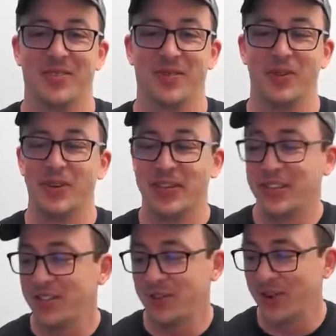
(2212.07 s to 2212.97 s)
We don't get
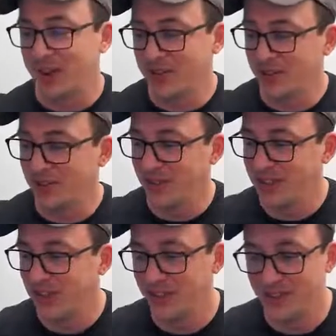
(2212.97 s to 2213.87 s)
to do round 2 of
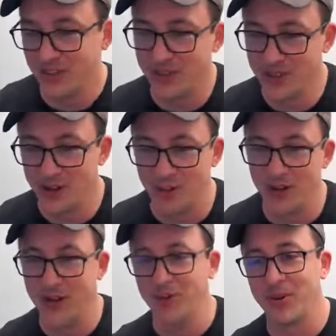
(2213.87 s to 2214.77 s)
this. You're just going to do them
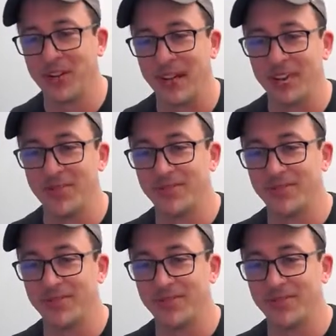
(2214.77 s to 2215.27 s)
all in one day?